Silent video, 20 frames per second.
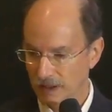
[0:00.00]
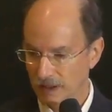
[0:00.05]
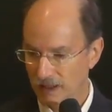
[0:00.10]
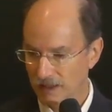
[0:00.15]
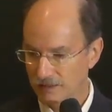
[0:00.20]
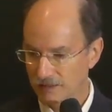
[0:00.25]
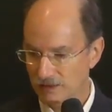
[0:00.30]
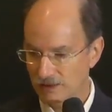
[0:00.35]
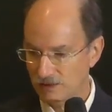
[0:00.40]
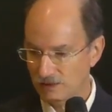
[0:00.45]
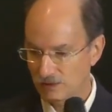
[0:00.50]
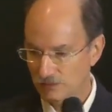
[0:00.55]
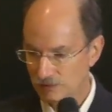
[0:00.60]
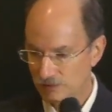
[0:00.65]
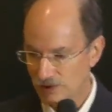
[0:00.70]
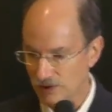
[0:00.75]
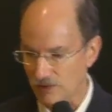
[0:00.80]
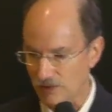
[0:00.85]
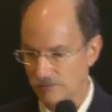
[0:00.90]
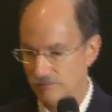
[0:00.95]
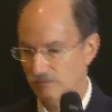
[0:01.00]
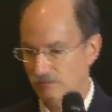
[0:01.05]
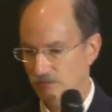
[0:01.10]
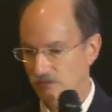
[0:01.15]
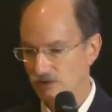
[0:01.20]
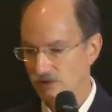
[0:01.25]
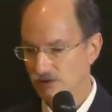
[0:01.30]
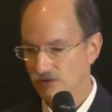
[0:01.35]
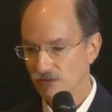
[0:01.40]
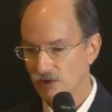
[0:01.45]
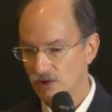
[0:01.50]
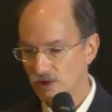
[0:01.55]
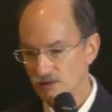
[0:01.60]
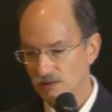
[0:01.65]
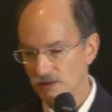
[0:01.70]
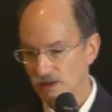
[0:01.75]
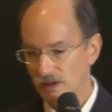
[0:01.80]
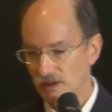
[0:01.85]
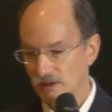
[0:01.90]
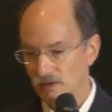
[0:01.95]
And this is the result. First of
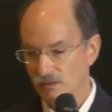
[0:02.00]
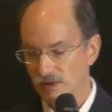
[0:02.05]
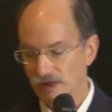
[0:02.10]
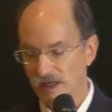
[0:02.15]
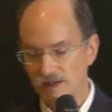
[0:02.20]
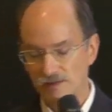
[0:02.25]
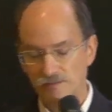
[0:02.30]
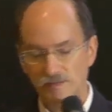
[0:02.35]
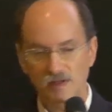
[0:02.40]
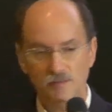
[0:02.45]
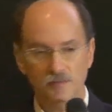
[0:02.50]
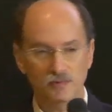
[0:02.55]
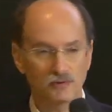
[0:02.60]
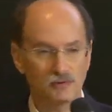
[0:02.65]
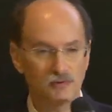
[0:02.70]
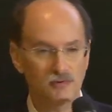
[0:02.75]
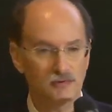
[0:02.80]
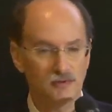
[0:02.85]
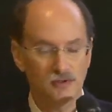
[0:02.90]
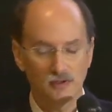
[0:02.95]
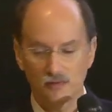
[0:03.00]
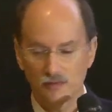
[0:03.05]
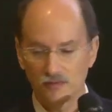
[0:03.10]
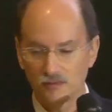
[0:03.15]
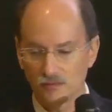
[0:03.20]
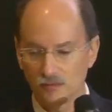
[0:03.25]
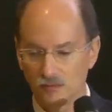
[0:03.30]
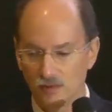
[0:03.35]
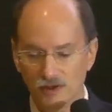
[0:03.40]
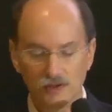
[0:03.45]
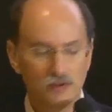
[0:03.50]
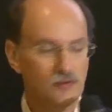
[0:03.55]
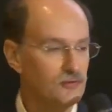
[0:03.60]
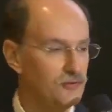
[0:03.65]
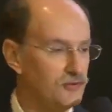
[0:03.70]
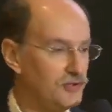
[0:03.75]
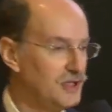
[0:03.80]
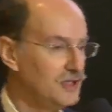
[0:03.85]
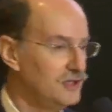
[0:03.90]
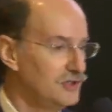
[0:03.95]
all, we asked people, what do you
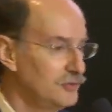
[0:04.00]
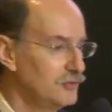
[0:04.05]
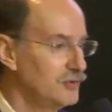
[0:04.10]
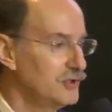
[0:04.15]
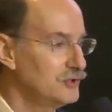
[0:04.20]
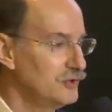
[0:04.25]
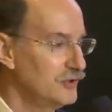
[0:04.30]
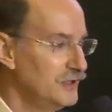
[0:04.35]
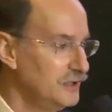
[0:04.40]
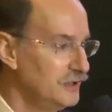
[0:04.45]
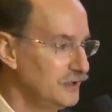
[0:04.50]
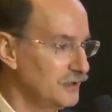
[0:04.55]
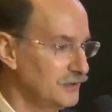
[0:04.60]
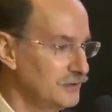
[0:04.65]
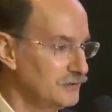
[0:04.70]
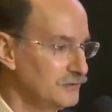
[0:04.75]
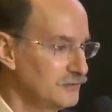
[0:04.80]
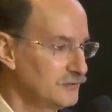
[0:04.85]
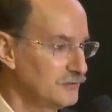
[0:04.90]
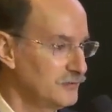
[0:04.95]
think you were drinking?